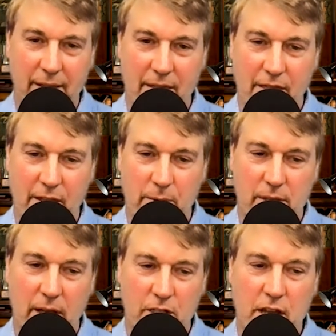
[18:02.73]
there's
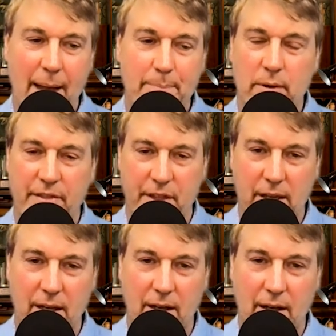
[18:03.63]
a chapter of
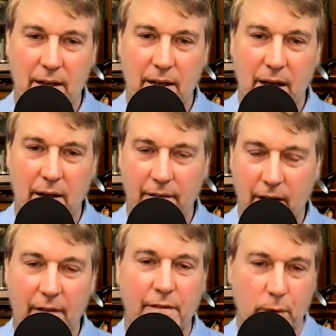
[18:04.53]
thinking uh, of,
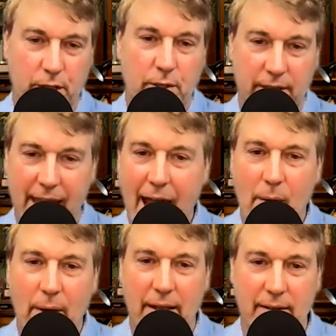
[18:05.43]
of Richard
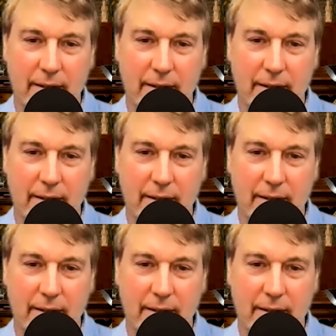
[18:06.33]
Garriott.